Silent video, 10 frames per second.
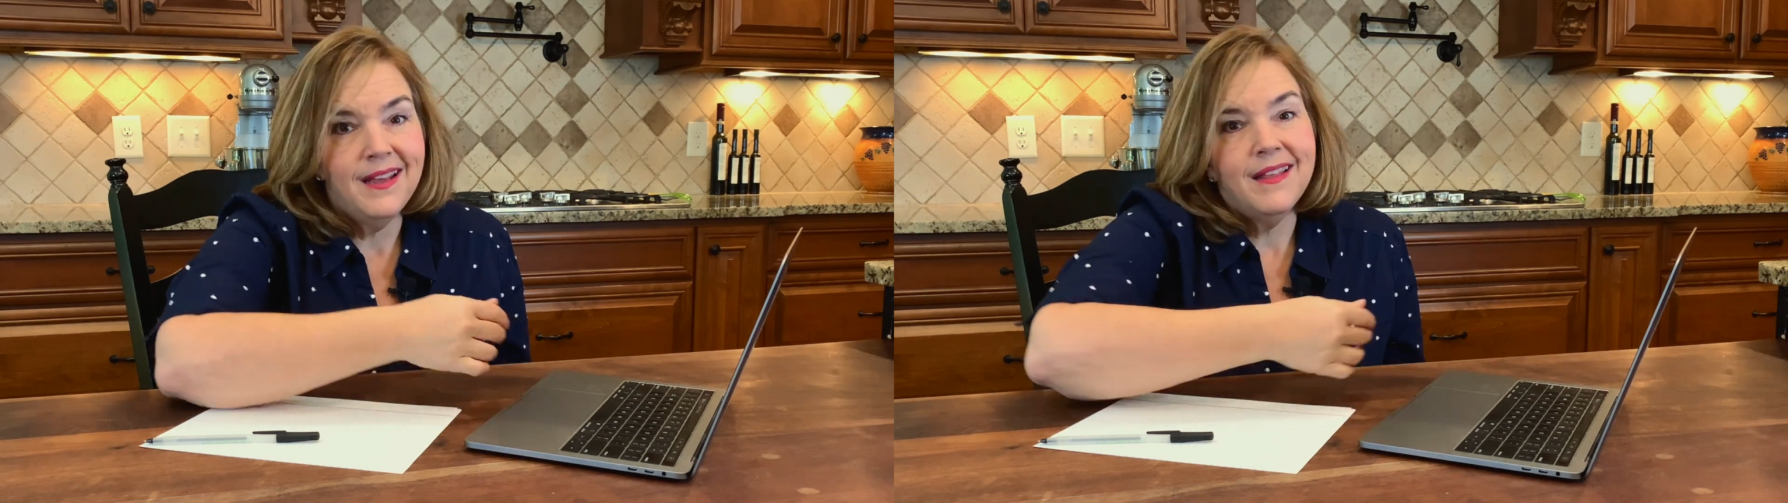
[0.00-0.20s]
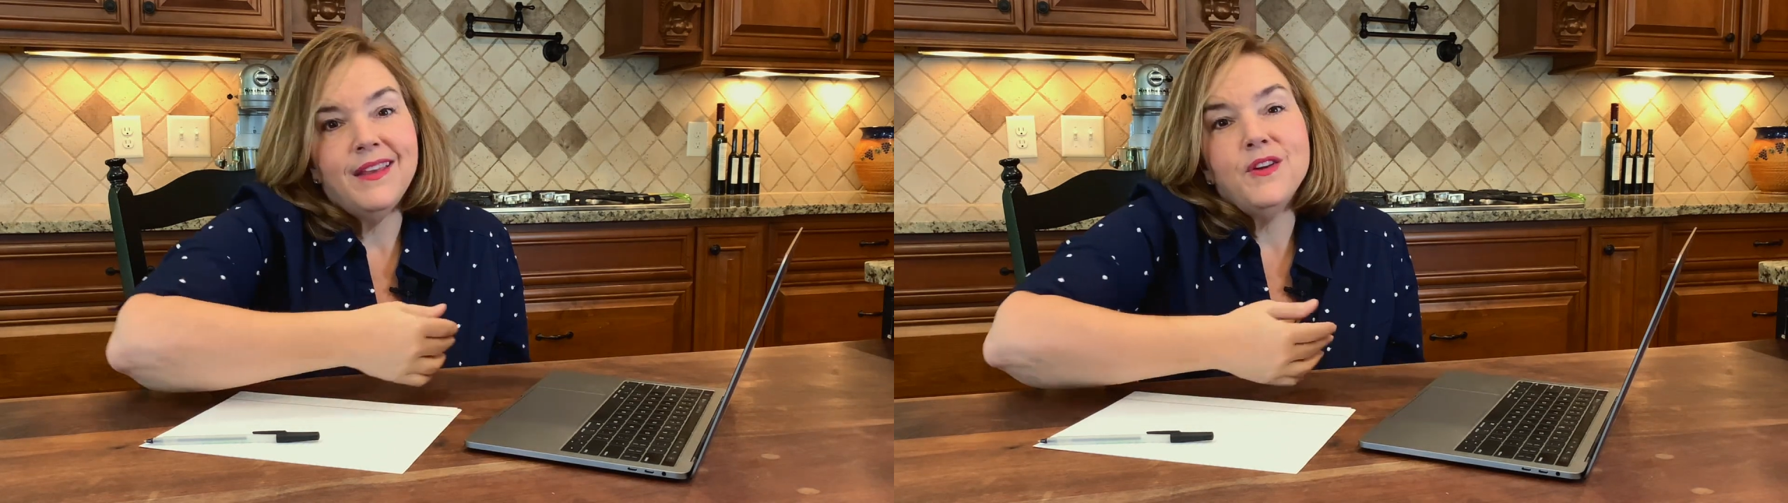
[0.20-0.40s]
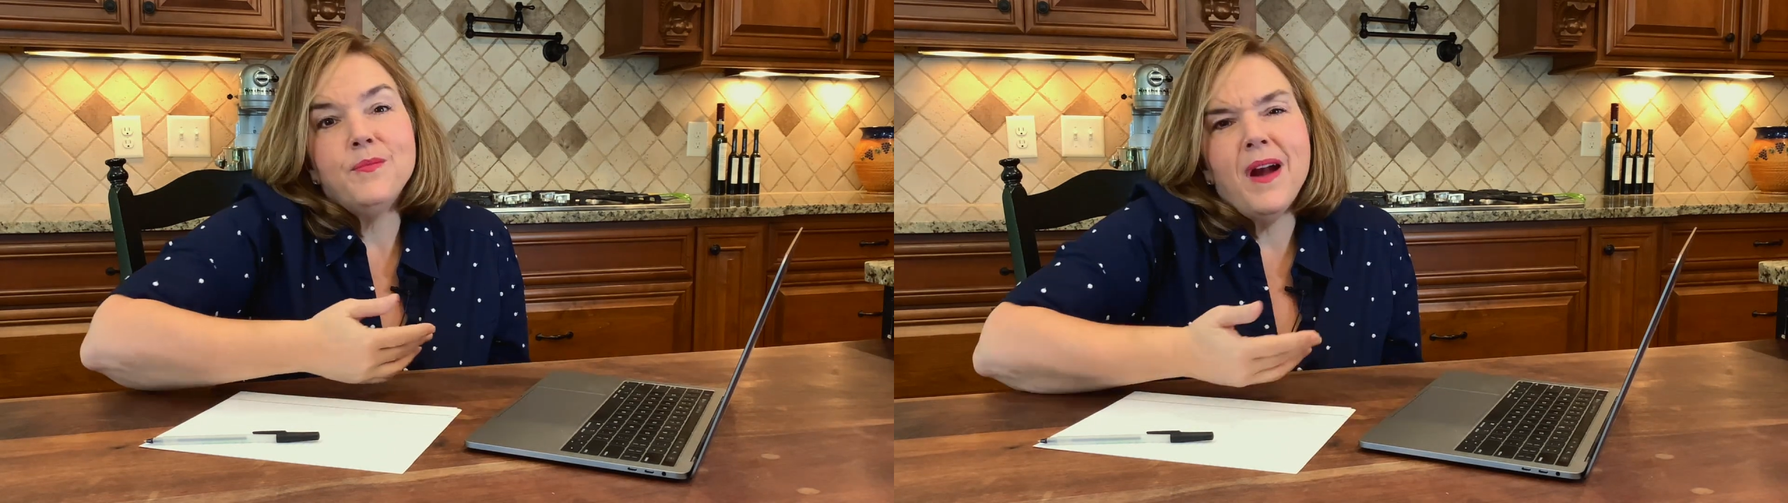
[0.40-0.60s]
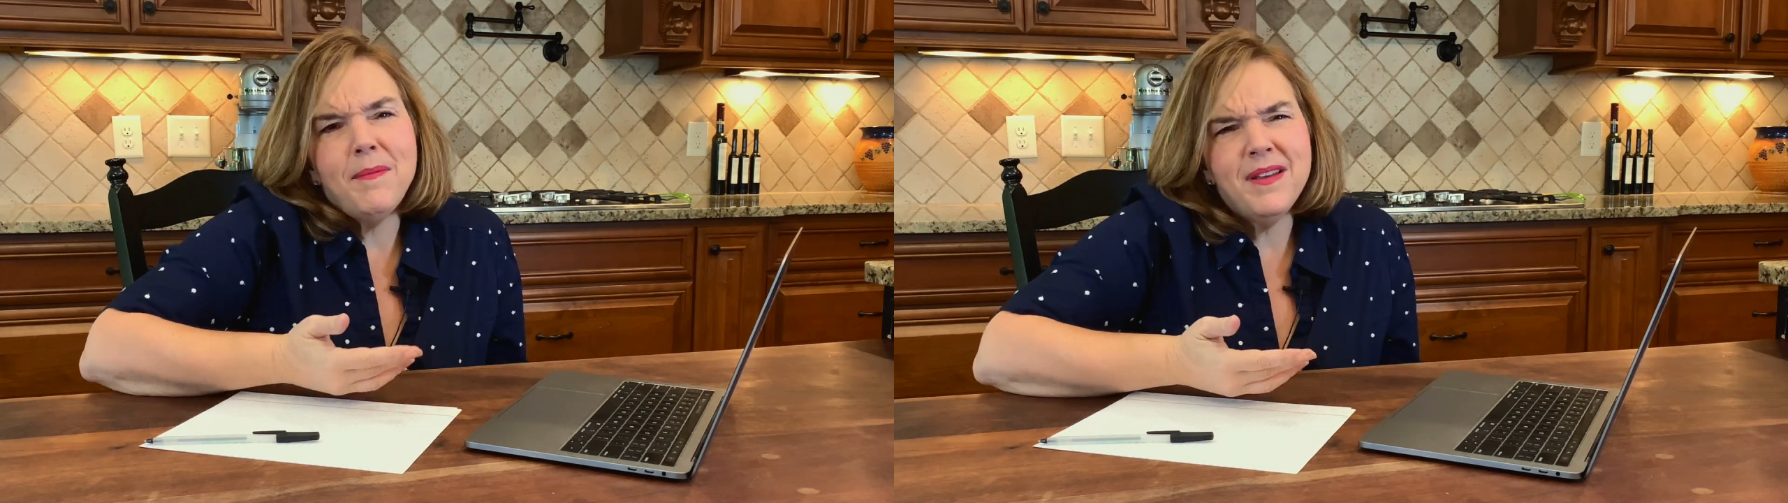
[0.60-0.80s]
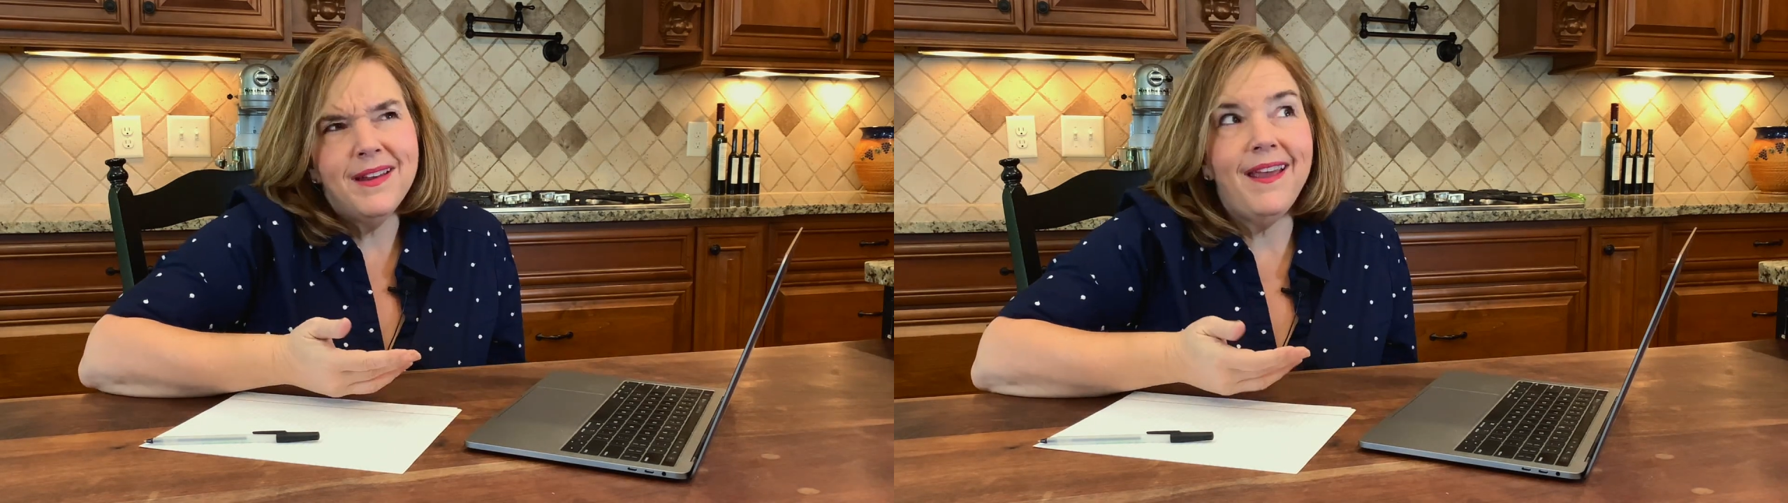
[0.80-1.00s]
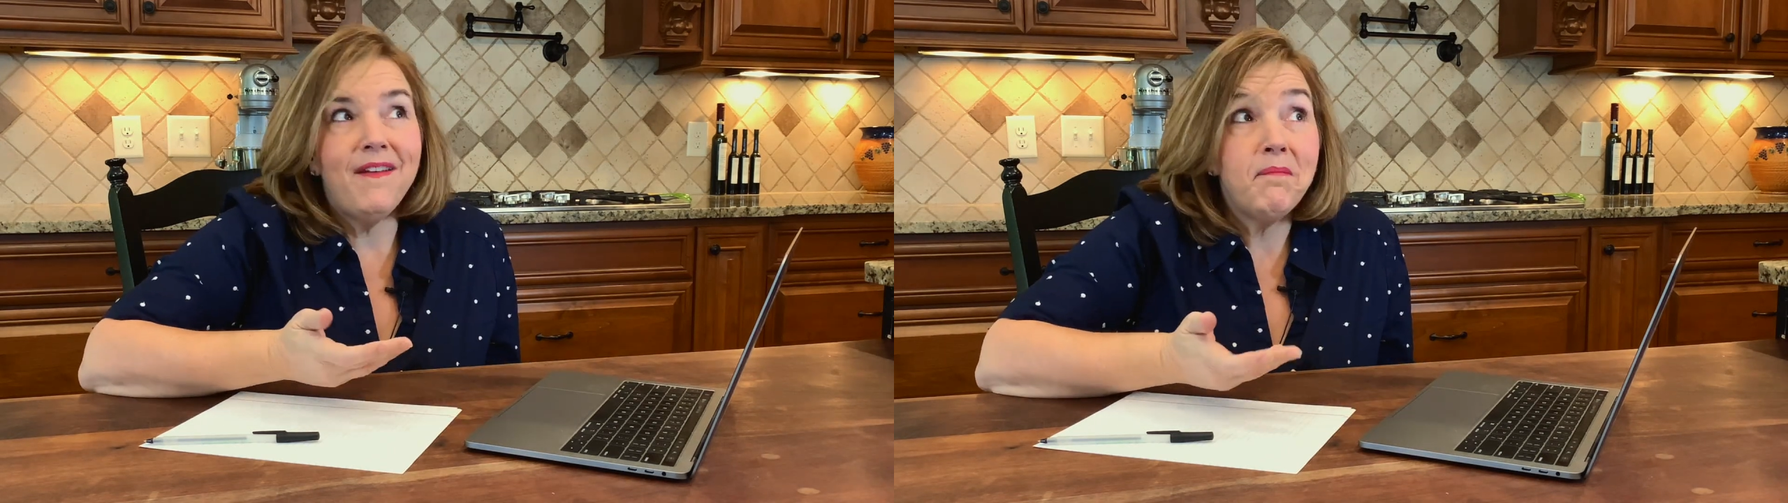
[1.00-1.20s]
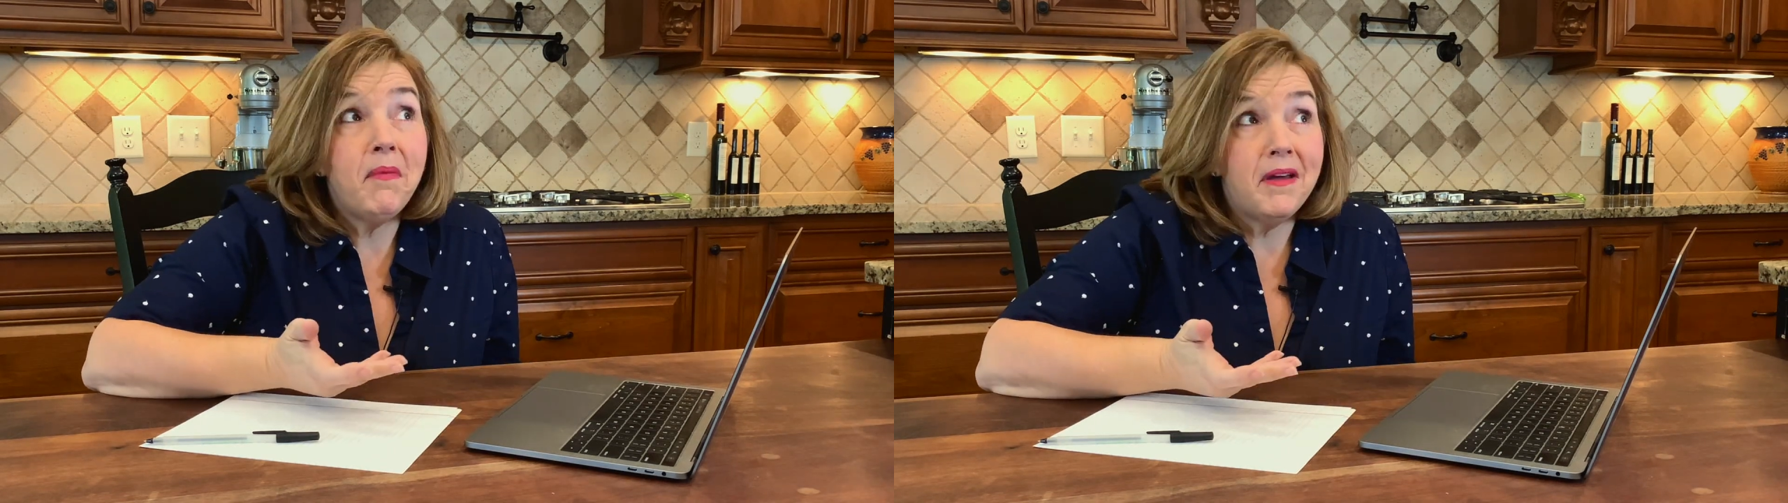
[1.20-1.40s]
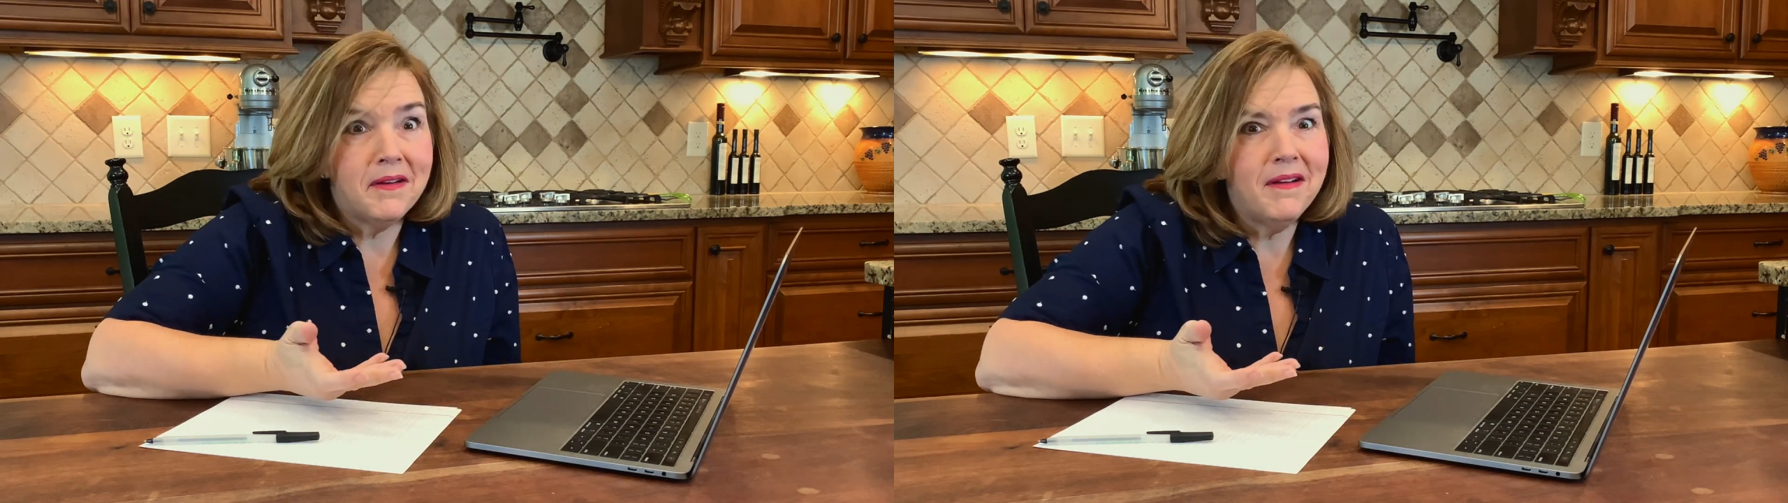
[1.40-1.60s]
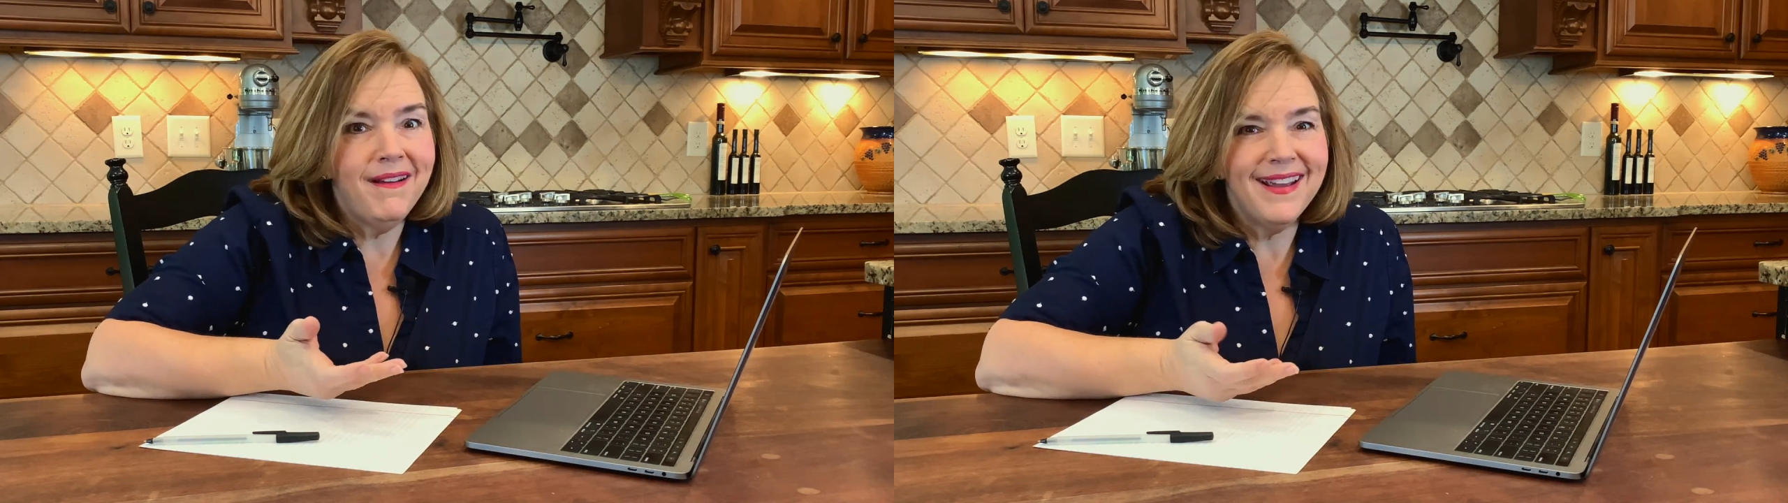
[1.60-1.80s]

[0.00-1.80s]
Like you're probably gonna have butter